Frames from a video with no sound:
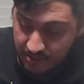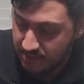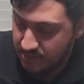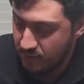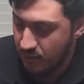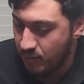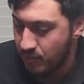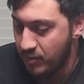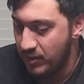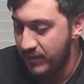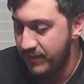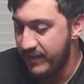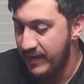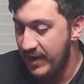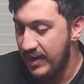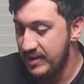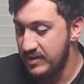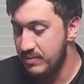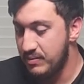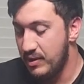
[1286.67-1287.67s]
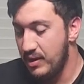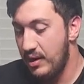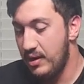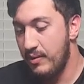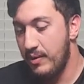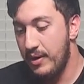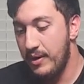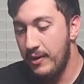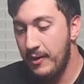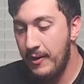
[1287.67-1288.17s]
it's going pretty fast, but
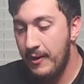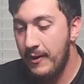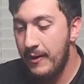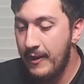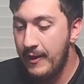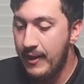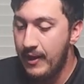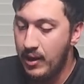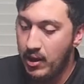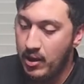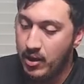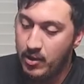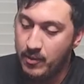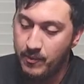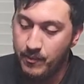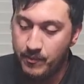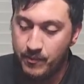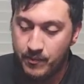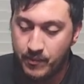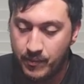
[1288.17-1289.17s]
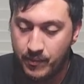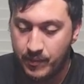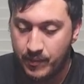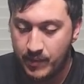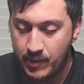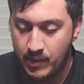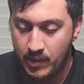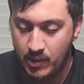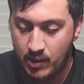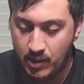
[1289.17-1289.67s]
anyway. Um,
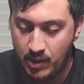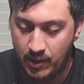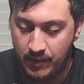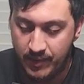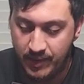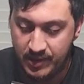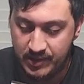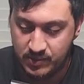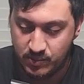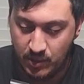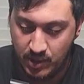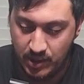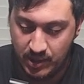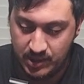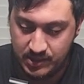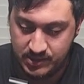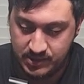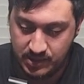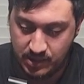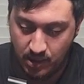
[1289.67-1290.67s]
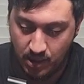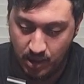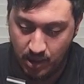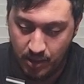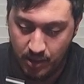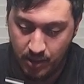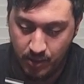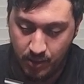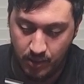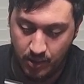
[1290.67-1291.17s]
and then as well as the
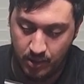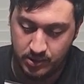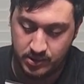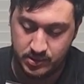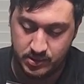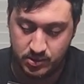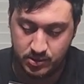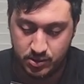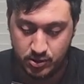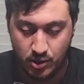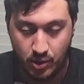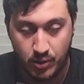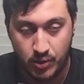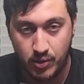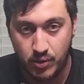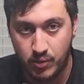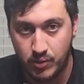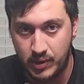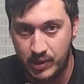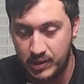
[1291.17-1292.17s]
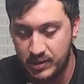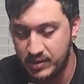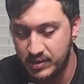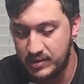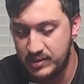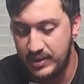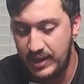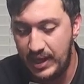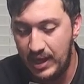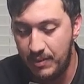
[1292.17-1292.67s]
auto, I'll show you the
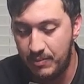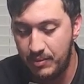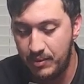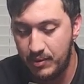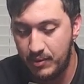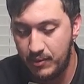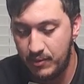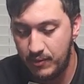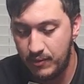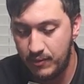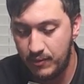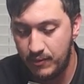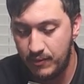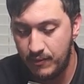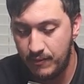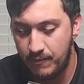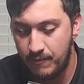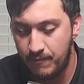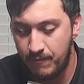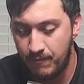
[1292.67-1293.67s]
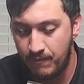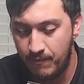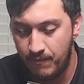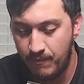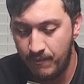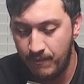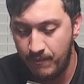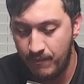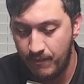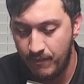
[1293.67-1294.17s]
just tap,
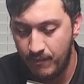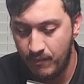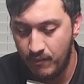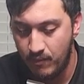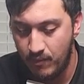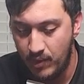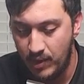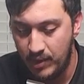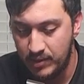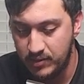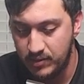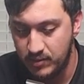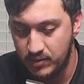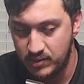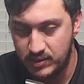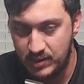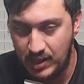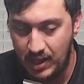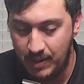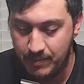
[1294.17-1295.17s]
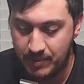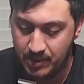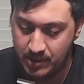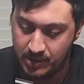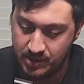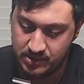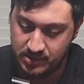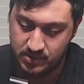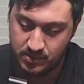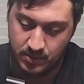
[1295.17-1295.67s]
right? So you just tap it and
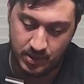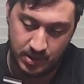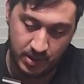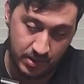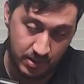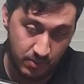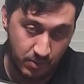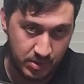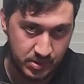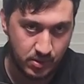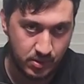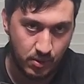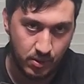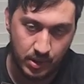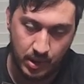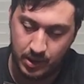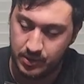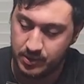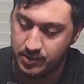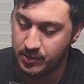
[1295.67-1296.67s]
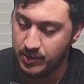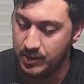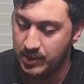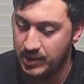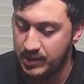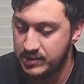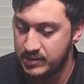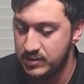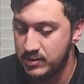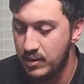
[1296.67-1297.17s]
it's three, and then once you hold on to it,
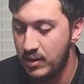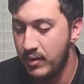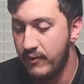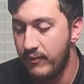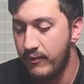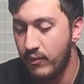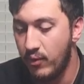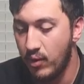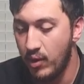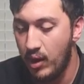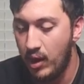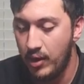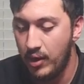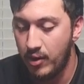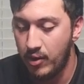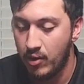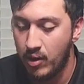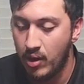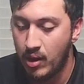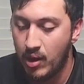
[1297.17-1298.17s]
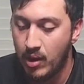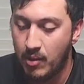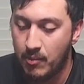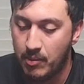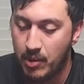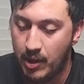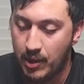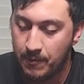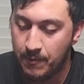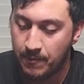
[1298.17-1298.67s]
it's full auto.
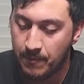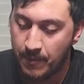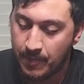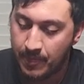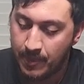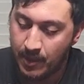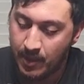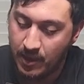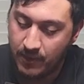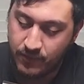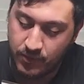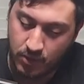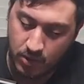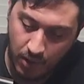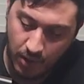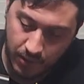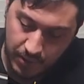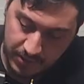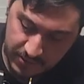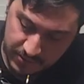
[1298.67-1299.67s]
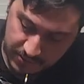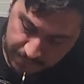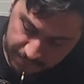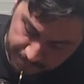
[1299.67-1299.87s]
But if you notice,